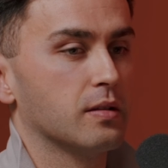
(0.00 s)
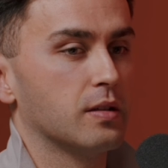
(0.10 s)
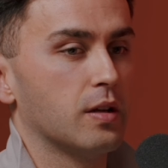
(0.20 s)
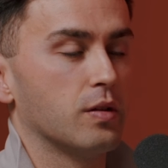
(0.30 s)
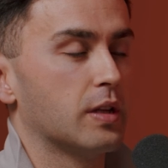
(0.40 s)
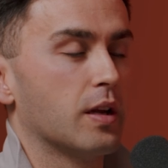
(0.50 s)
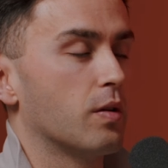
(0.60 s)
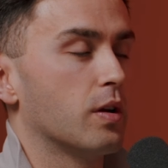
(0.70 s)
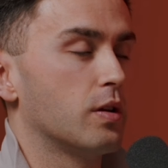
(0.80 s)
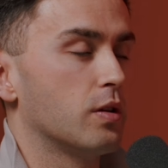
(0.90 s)
you know, they
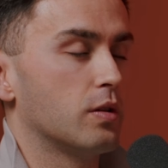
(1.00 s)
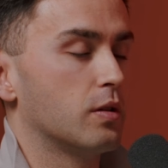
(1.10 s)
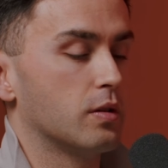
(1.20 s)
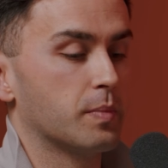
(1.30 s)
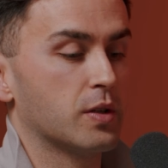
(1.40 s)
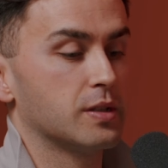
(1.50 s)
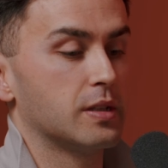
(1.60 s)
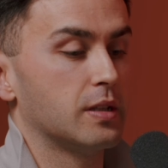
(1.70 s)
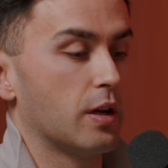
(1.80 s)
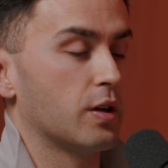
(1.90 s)
don't, because,
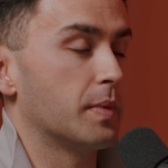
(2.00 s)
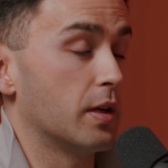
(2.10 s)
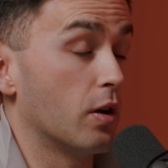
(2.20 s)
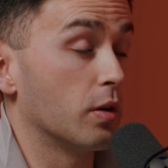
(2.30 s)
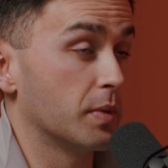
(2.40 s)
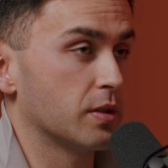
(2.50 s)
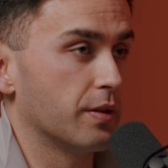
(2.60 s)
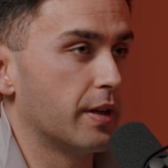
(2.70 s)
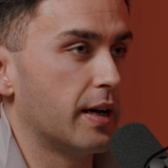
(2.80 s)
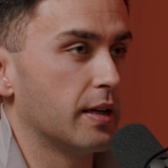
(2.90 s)
you know, you can be anonymous
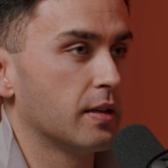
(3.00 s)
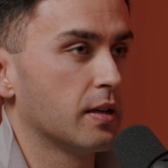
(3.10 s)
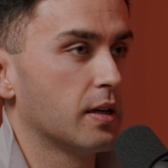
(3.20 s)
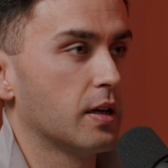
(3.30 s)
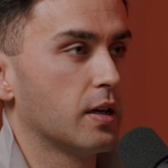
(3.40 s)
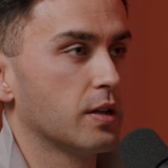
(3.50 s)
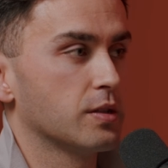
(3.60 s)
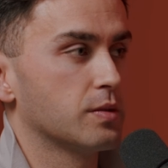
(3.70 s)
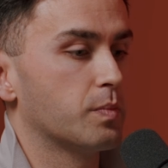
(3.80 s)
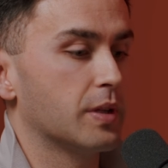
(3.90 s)
online. Yeah.
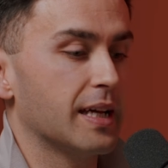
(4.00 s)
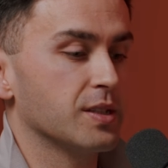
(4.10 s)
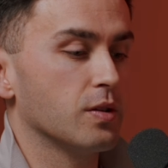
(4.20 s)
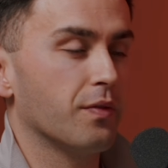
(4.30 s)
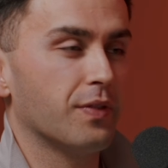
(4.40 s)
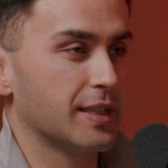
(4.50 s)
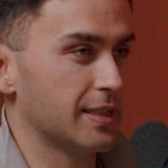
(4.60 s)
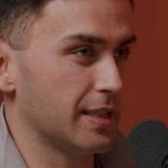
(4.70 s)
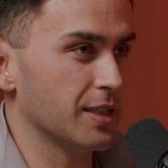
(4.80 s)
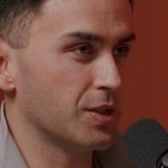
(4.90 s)
But that's not
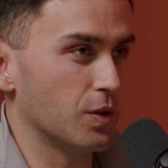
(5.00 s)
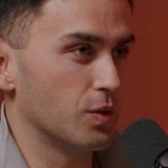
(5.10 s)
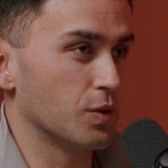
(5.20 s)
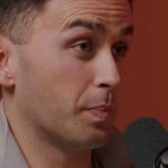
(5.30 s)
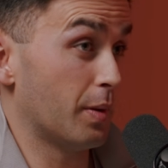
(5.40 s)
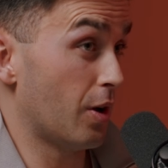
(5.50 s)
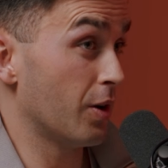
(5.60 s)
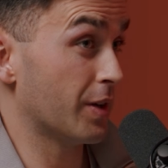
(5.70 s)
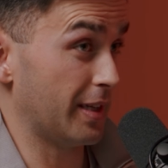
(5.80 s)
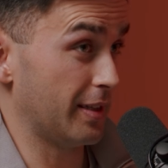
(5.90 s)
fixing the issue. You're just
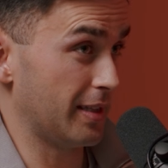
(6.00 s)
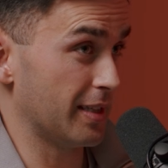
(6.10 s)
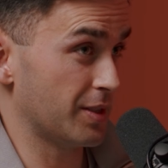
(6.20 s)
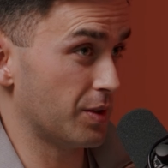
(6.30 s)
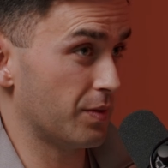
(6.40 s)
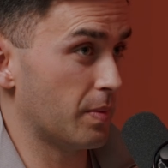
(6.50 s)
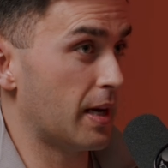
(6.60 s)
blocking the issue from